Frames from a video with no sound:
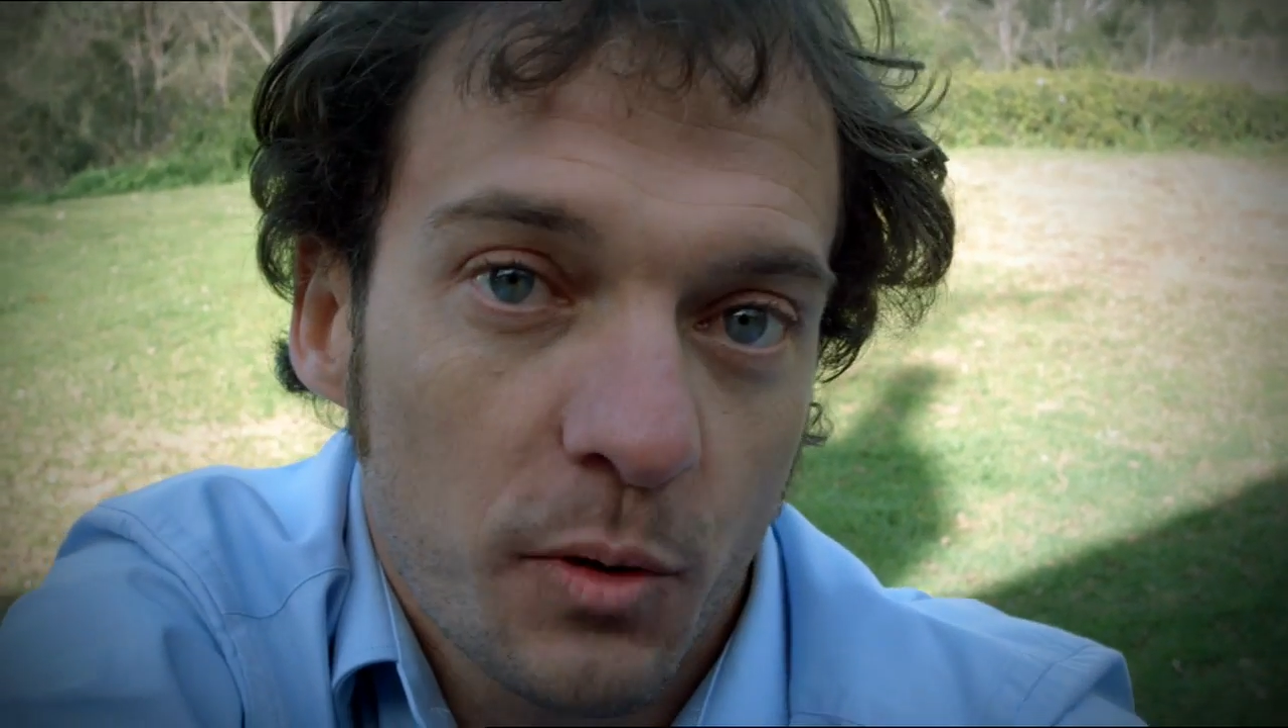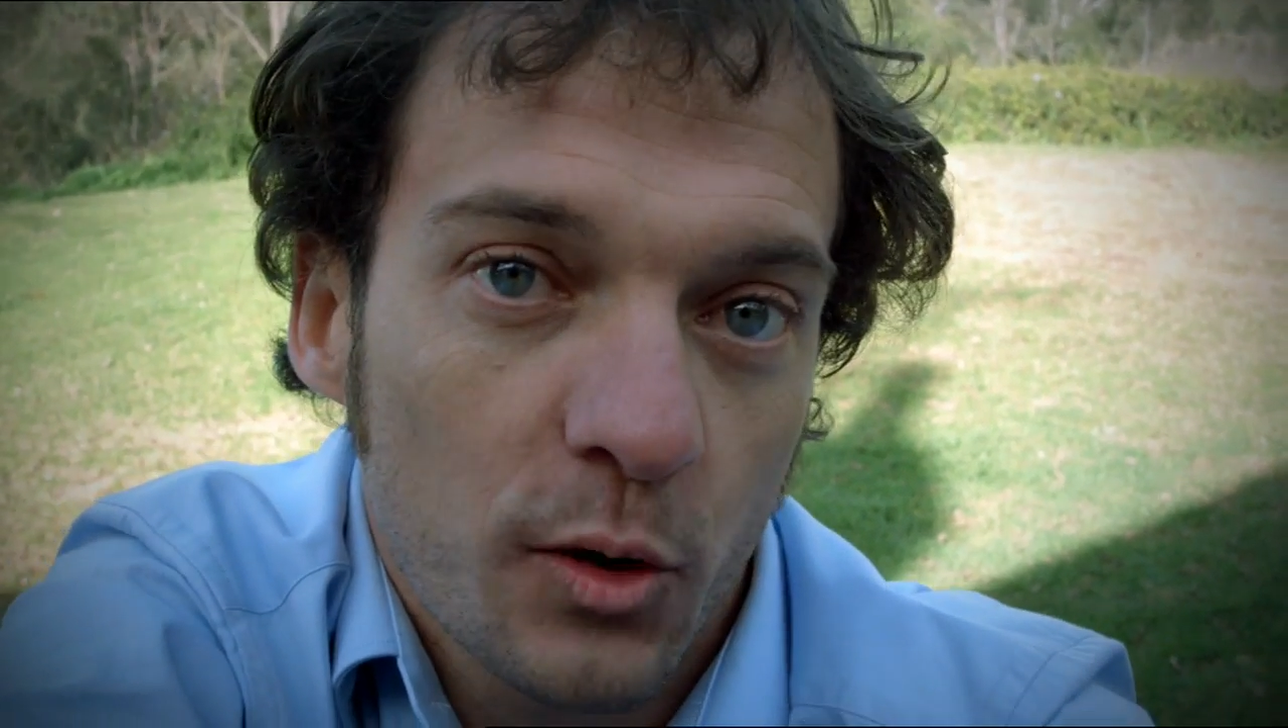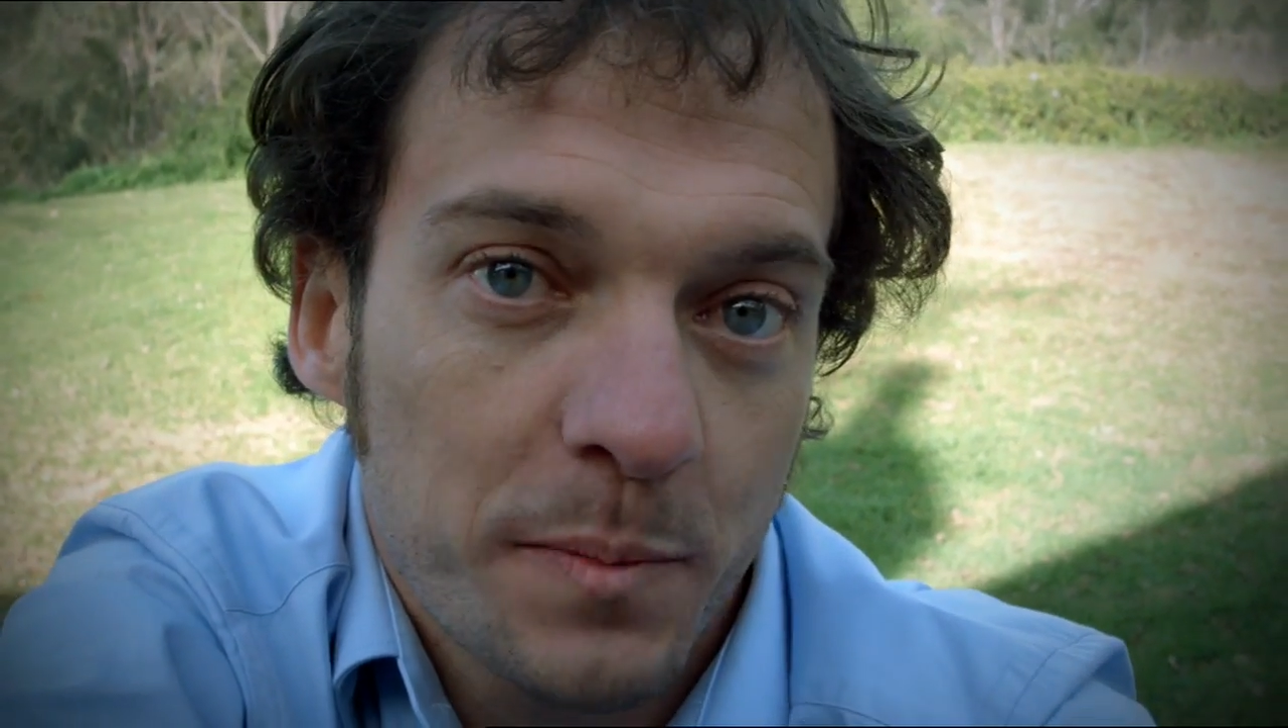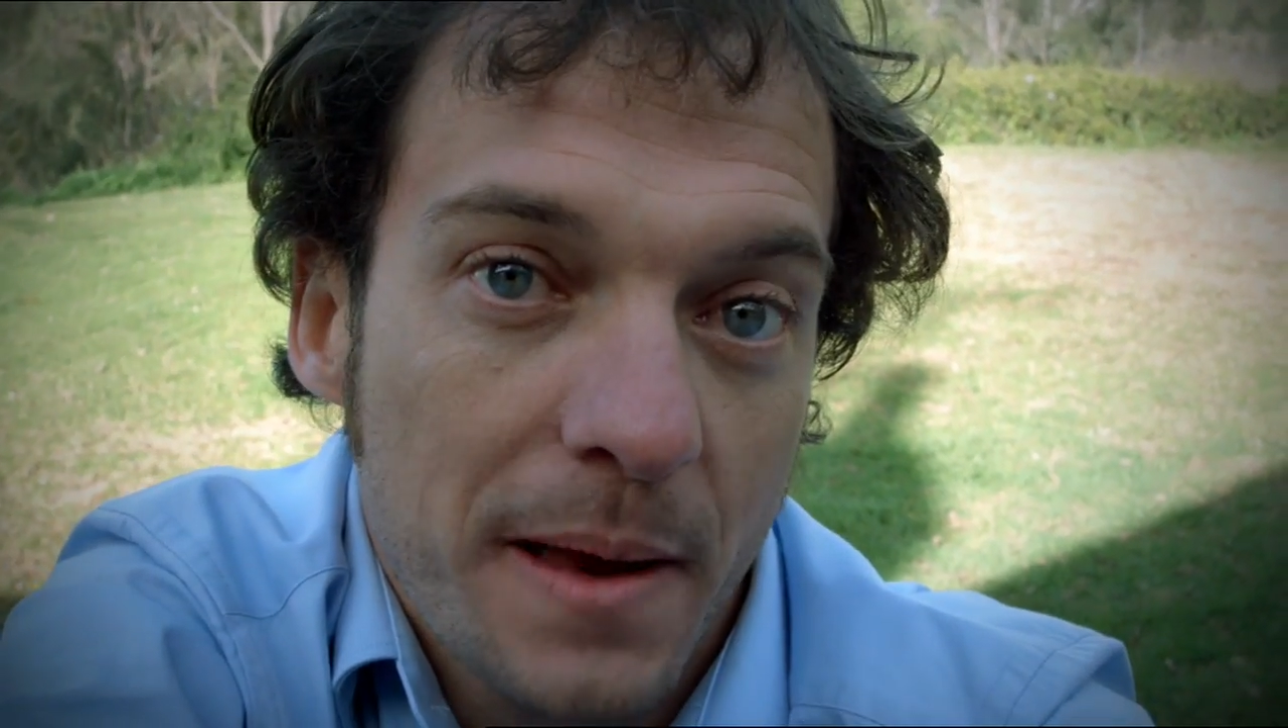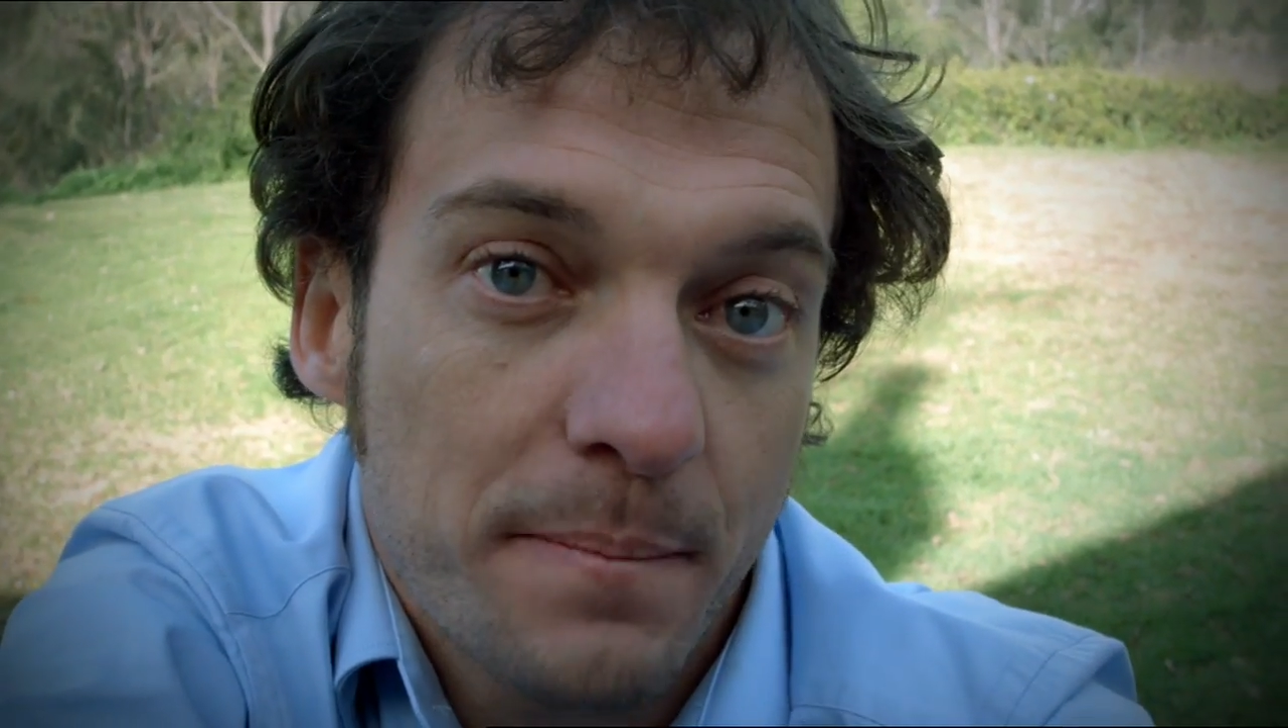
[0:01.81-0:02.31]

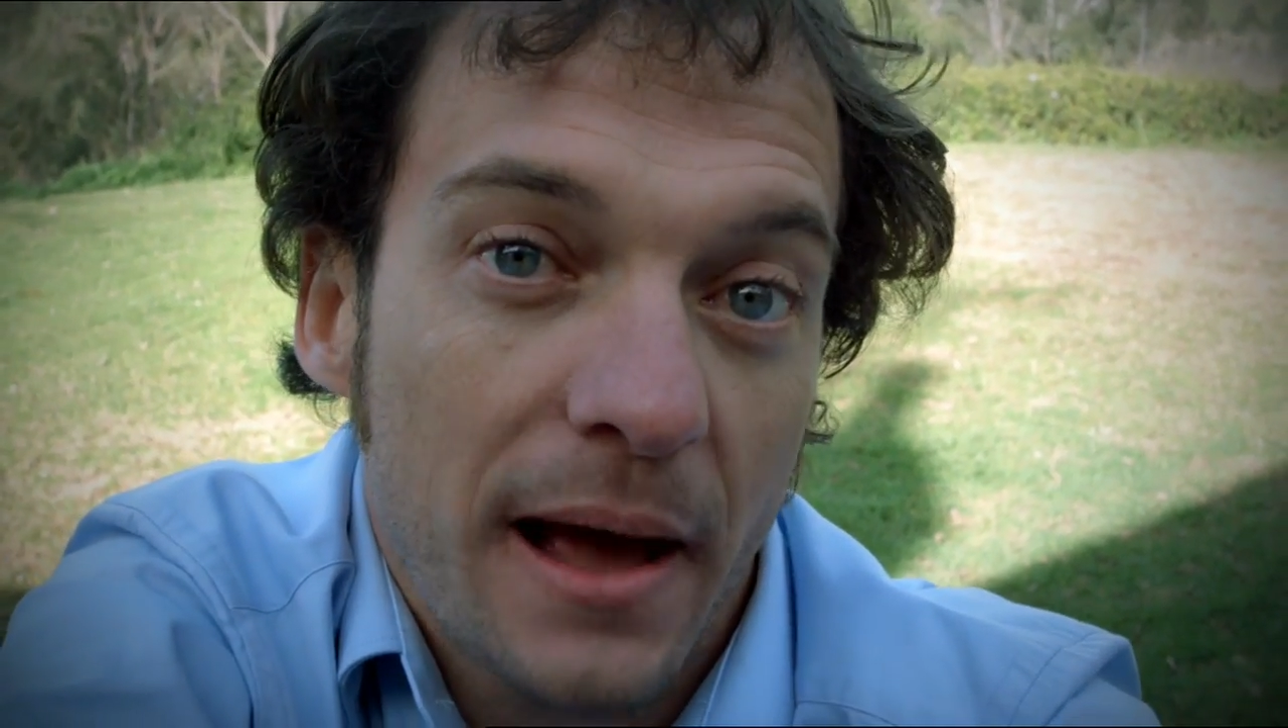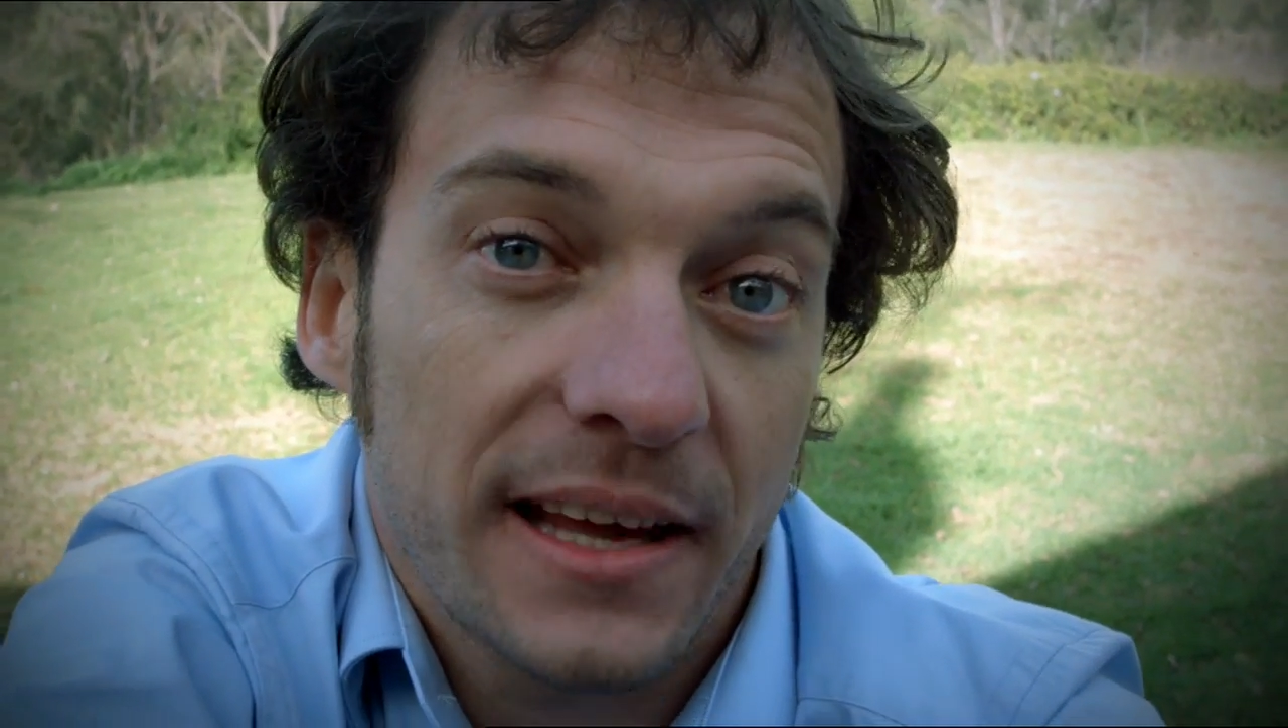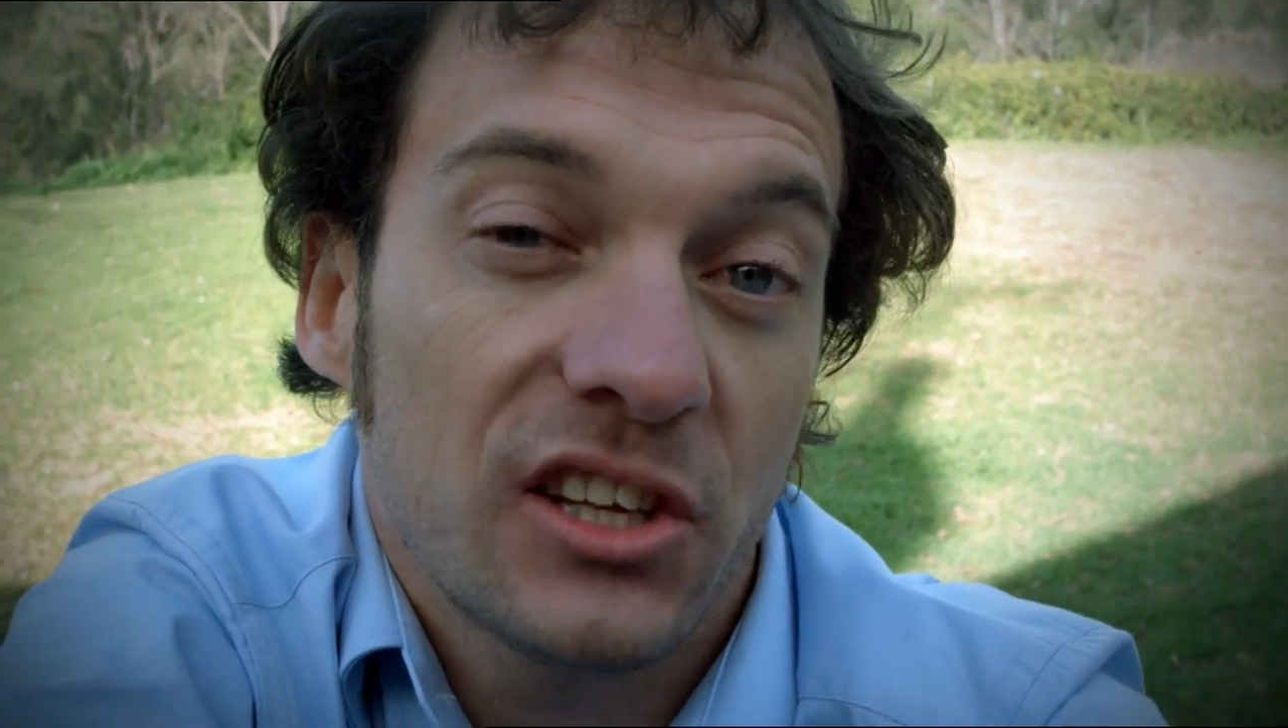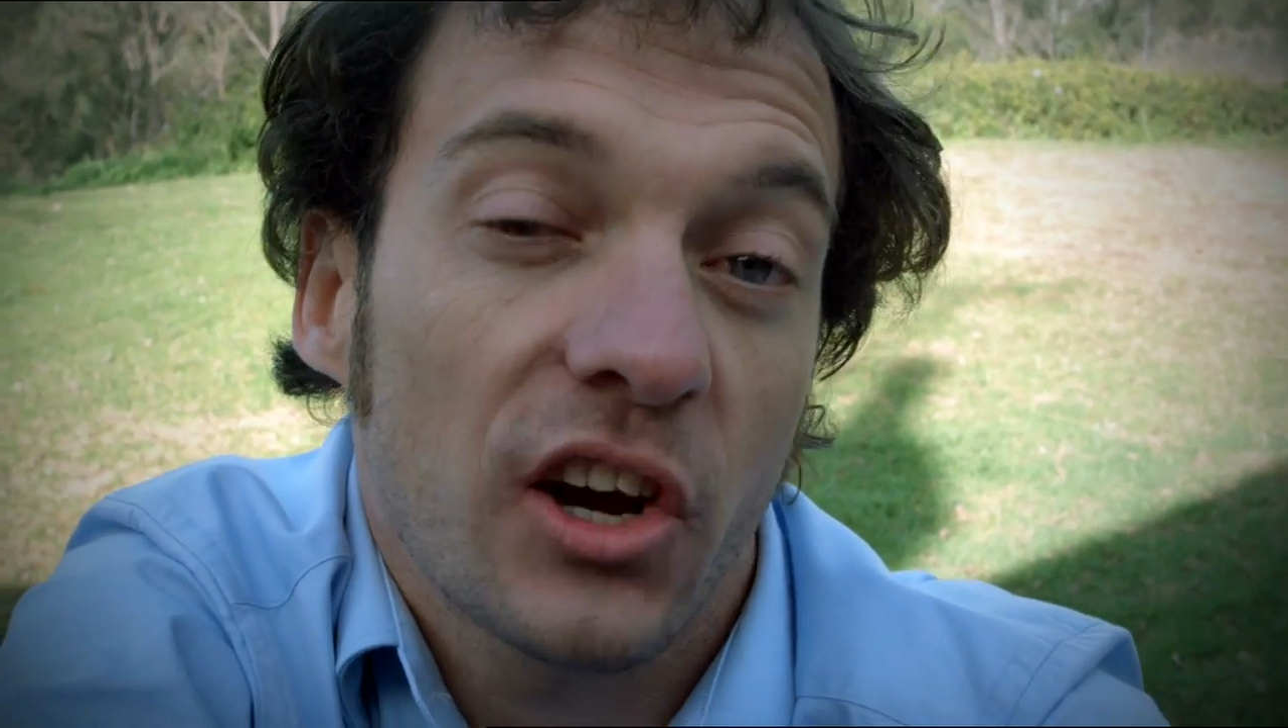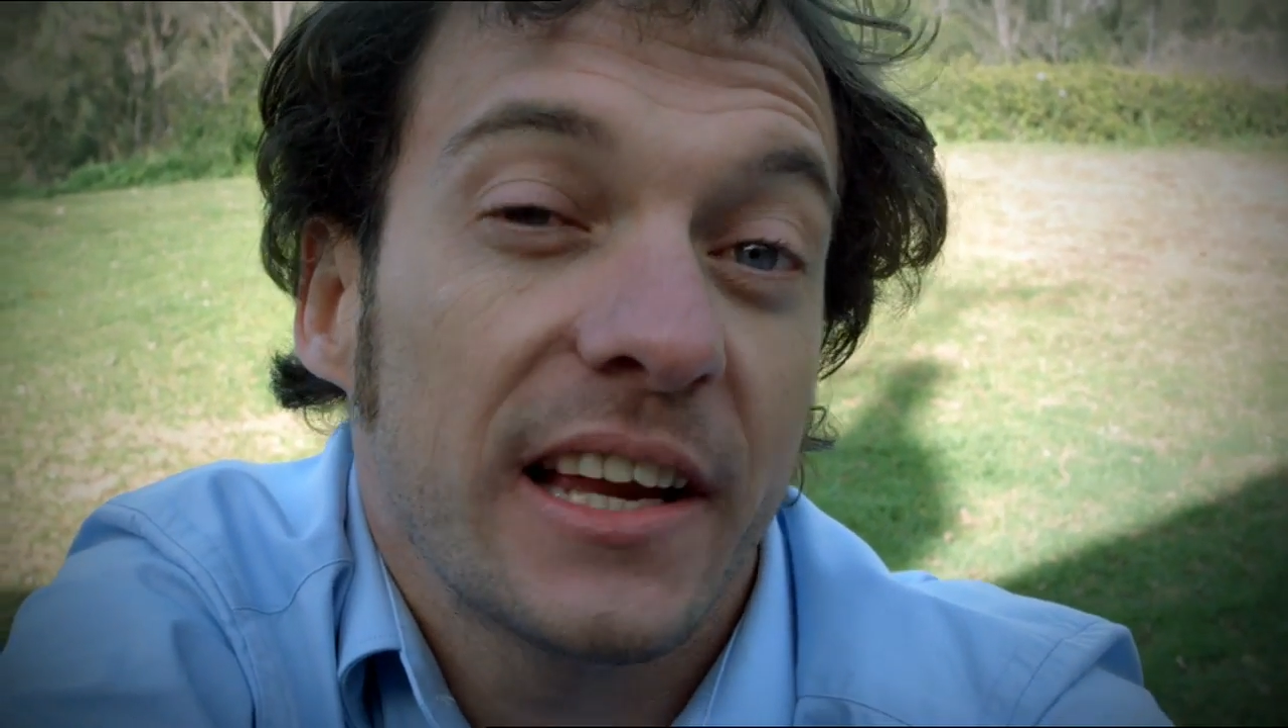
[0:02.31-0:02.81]
broadband
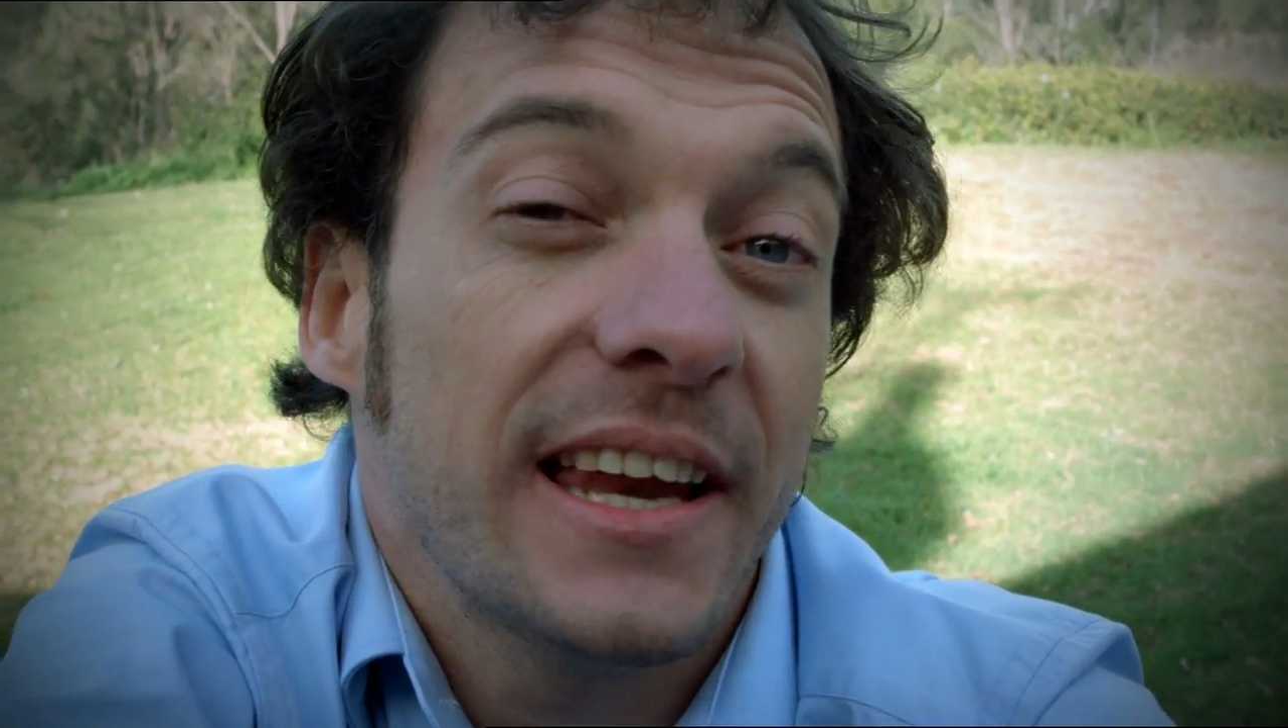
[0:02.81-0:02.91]
package,